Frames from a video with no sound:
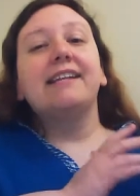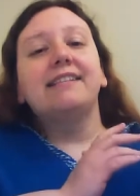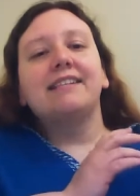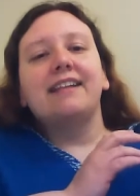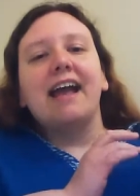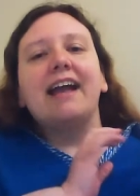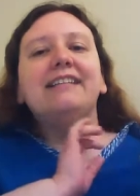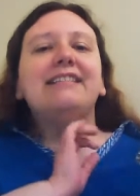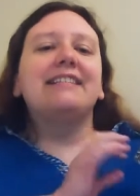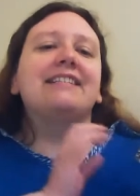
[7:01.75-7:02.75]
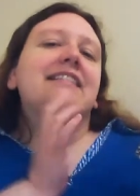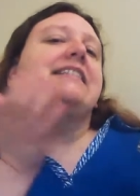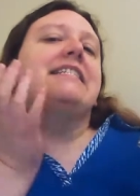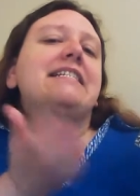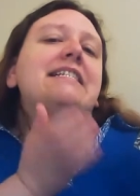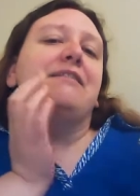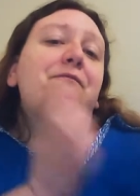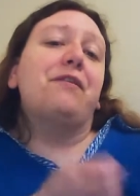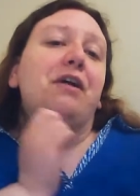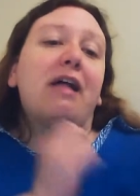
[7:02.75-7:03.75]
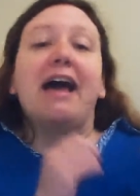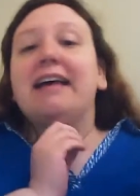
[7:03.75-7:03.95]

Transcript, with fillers: I I didn't feel